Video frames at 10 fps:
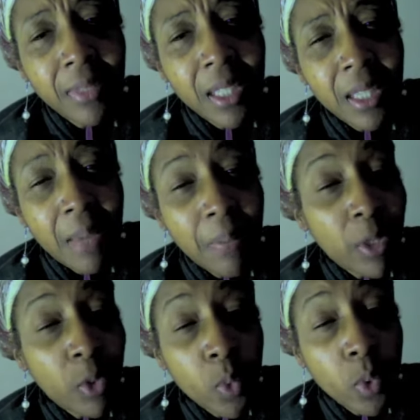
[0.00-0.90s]
that
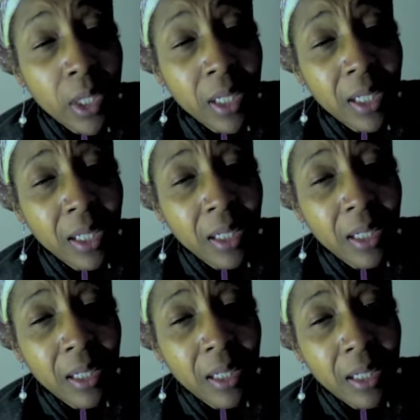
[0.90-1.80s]
much water.
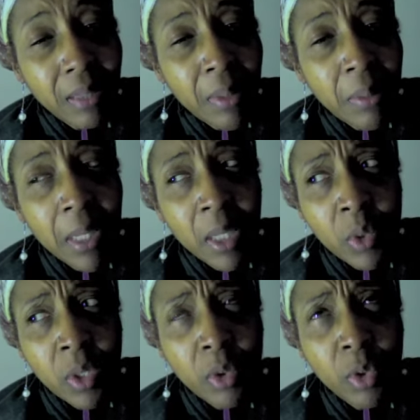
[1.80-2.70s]
Maybe that's
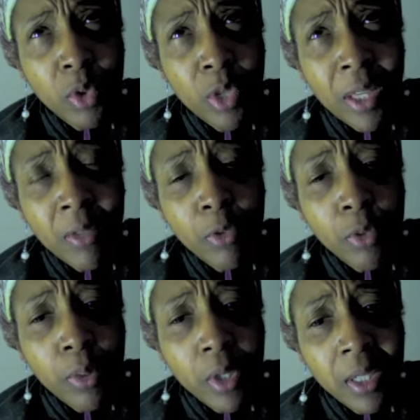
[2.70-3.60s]
what I'll do, try the food
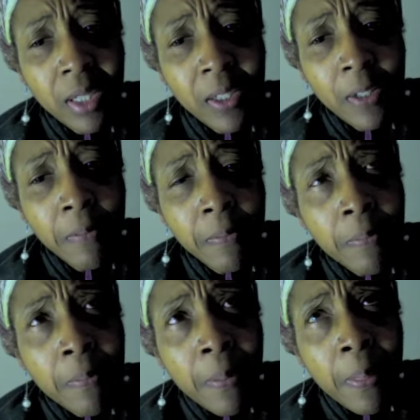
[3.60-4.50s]
processor,
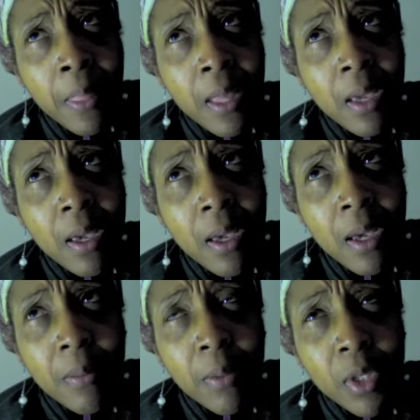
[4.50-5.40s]

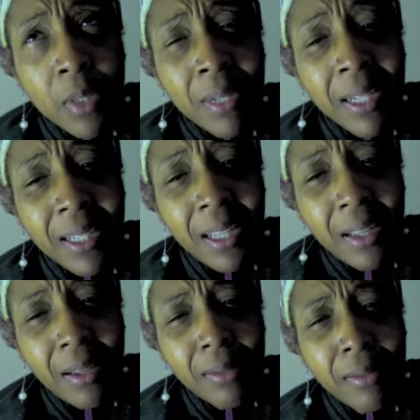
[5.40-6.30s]
because a blender
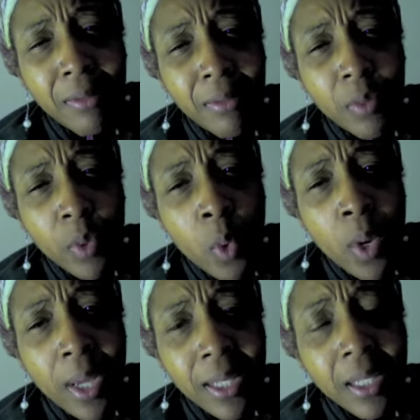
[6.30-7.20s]

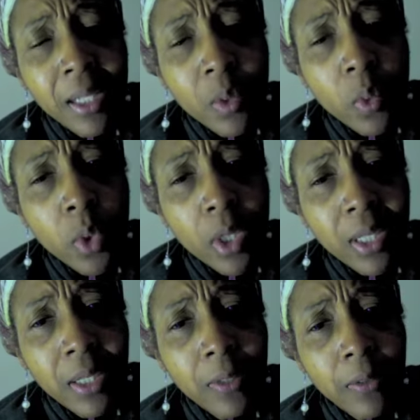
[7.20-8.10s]
requires a little
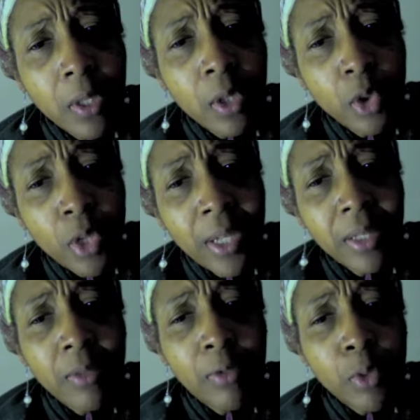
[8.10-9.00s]
water. I'll try
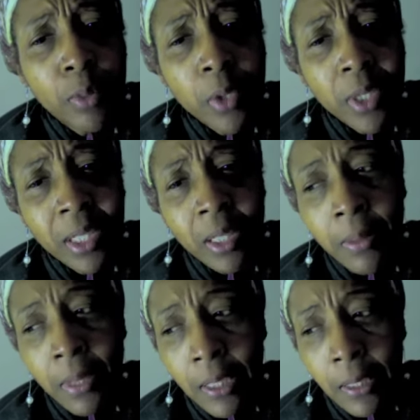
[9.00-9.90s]
the food processor,
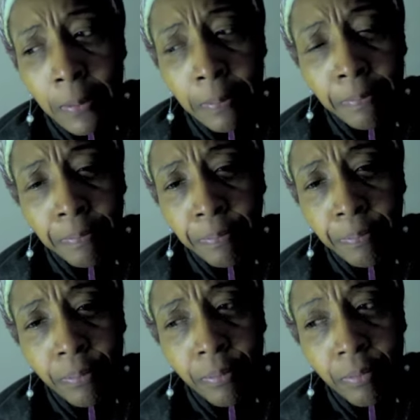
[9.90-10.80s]
but
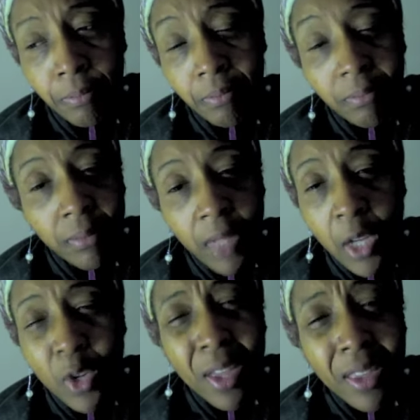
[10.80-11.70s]
I
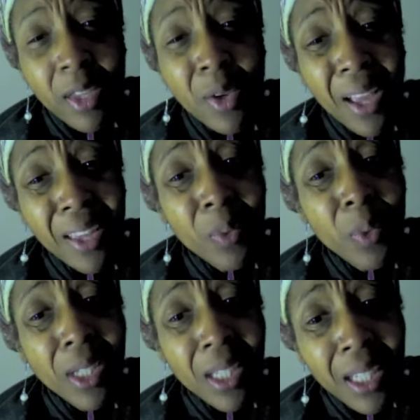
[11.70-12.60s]
don't know, I think I would
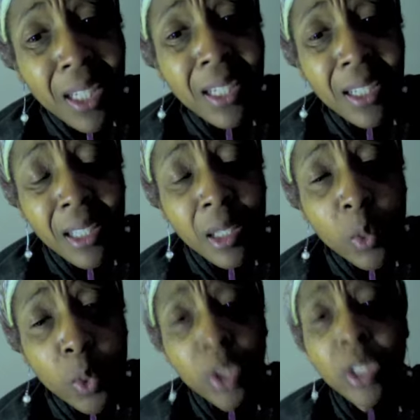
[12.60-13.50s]
need a little
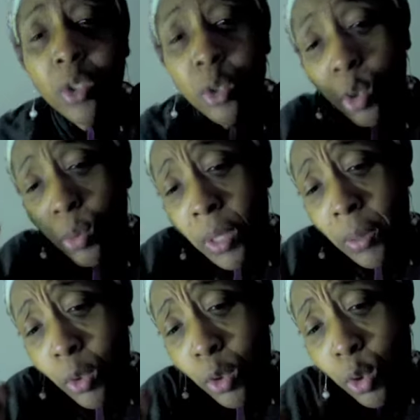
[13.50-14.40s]
water to be able
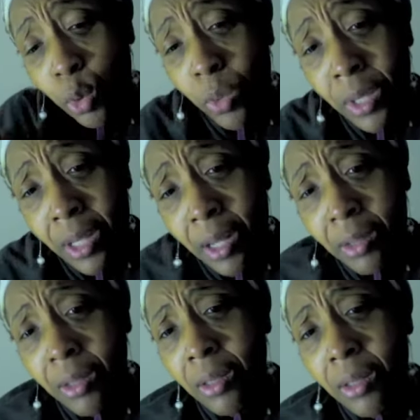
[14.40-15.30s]
to squeeze out
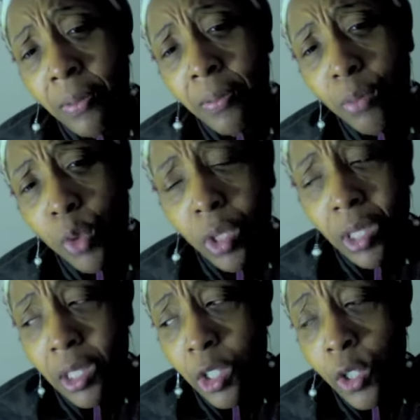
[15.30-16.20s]
the
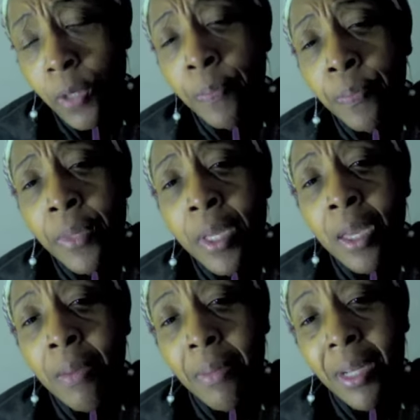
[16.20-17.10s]
mucilage.
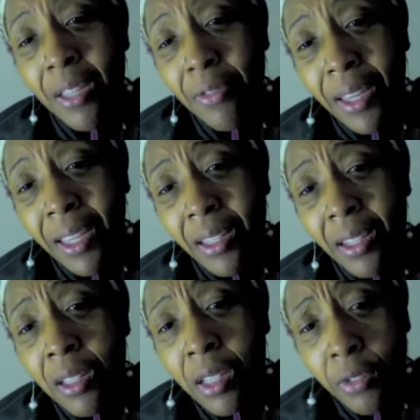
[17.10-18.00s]
But if I get
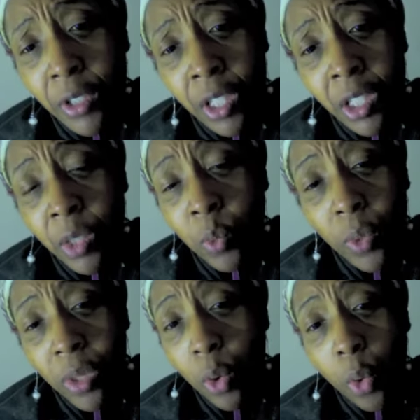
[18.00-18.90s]
color definition
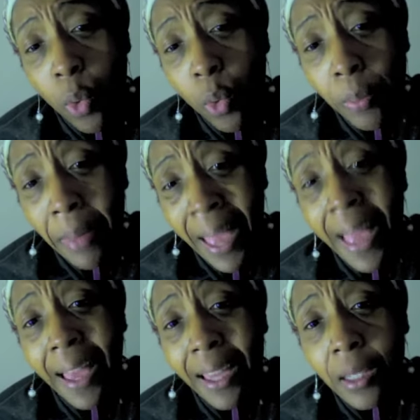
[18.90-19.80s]
with the whole
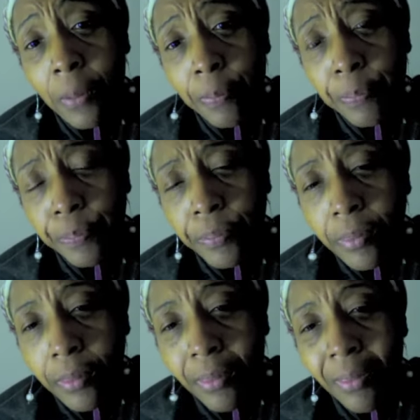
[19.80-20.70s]
pad,
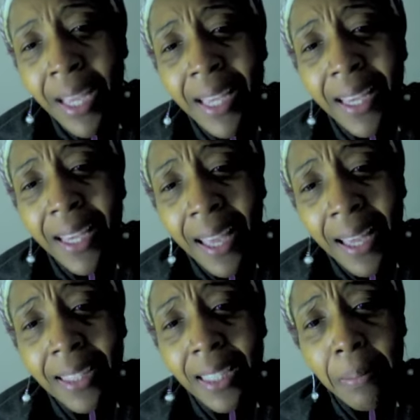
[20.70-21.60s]
I
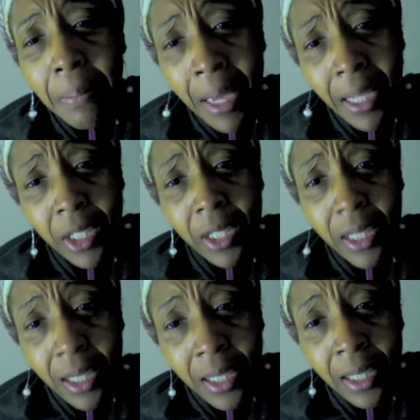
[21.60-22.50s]
can't imagine
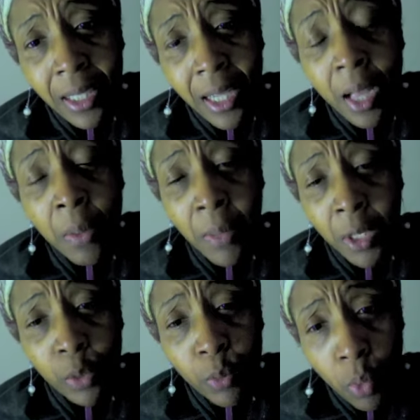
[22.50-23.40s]
how
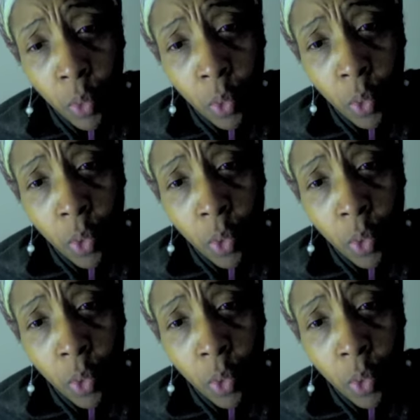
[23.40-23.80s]
much more